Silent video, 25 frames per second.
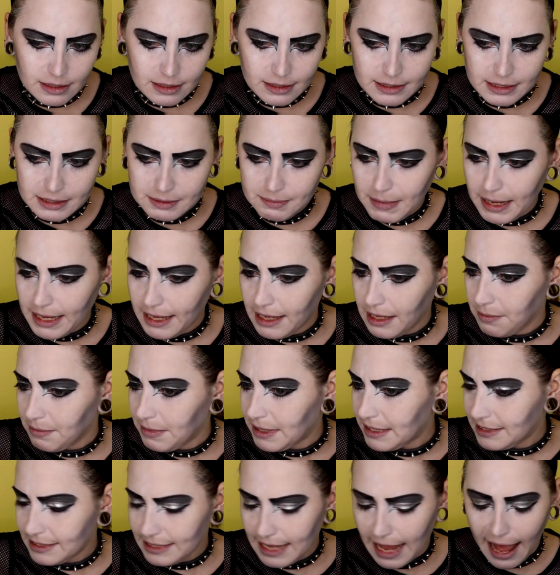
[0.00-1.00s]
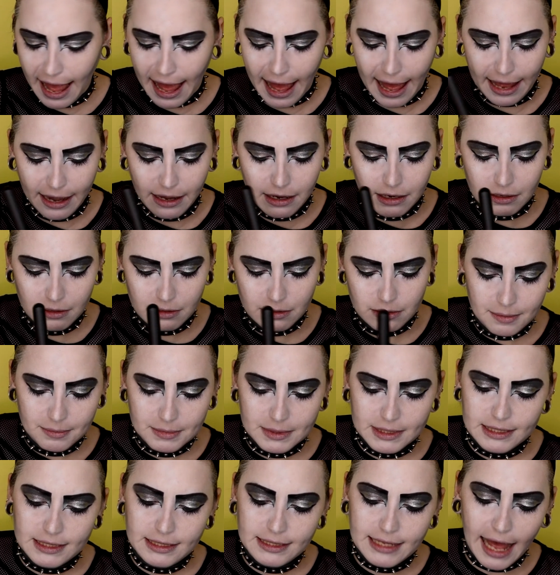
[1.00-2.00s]
It's making me sad. I'm
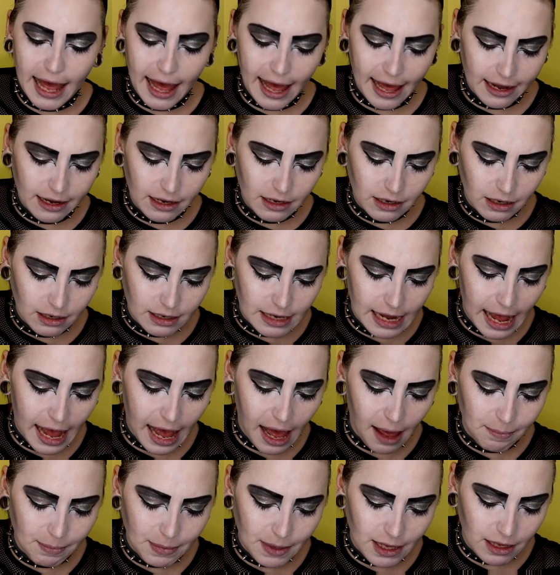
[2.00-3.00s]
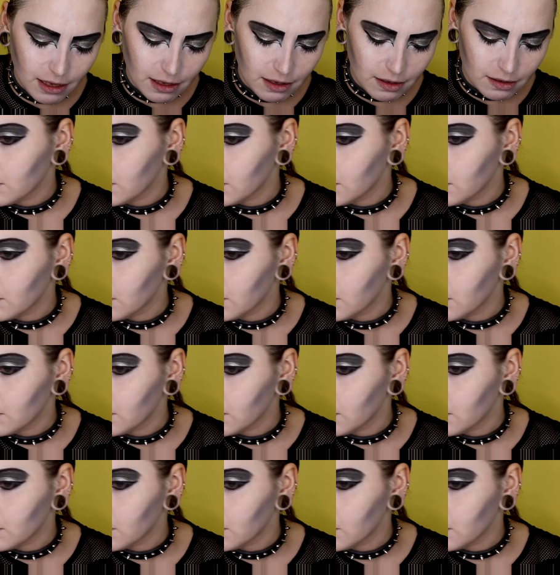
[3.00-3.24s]
sad and unhappy.